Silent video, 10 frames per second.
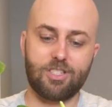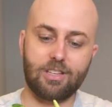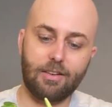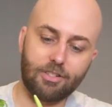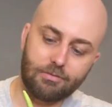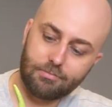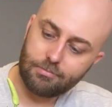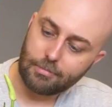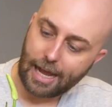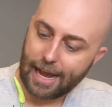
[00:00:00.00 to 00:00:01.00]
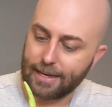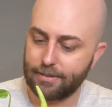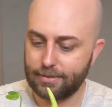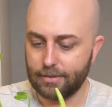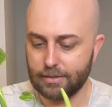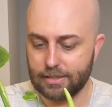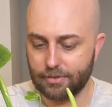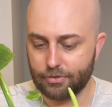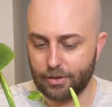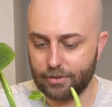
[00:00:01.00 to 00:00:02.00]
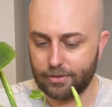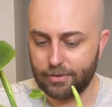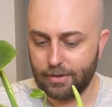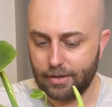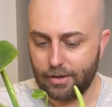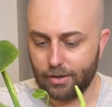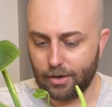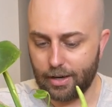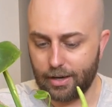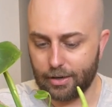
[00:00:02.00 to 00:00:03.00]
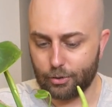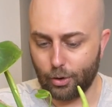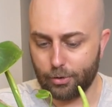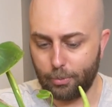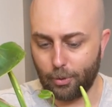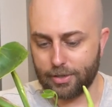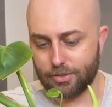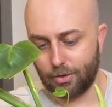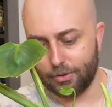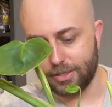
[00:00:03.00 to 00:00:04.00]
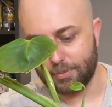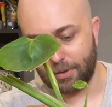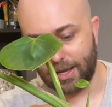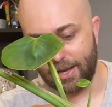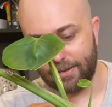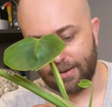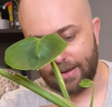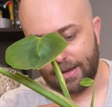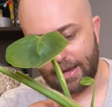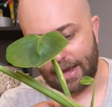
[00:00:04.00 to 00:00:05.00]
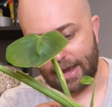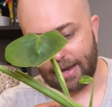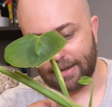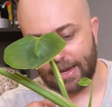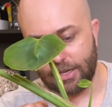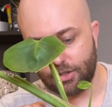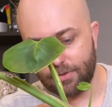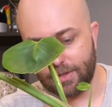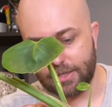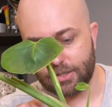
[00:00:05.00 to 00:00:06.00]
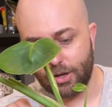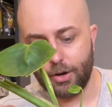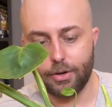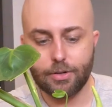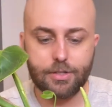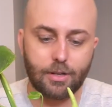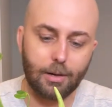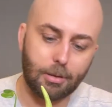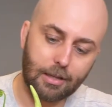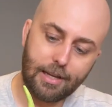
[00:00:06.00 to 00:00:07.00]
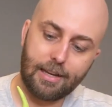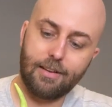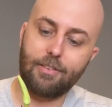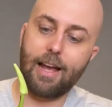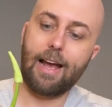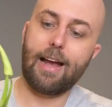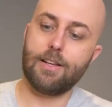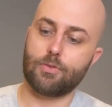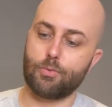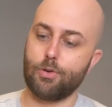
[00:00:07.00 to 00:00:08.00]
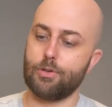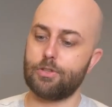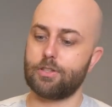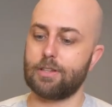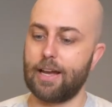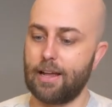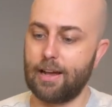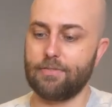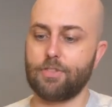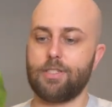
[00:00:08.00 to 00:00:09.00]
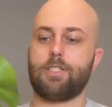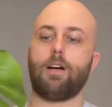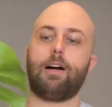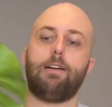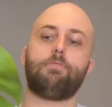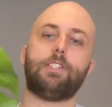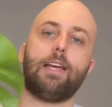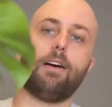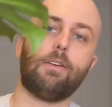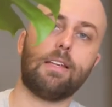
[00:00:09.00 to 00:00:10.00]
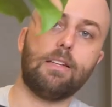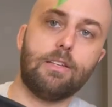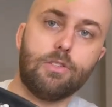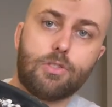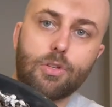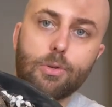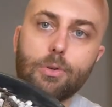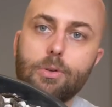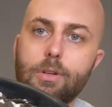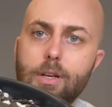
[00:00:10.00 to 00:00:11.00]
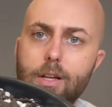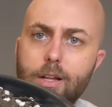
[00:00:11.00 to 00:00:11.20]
7, 8 different growth points on this plant. And each of these nodes, I believe, has roots that have dived down into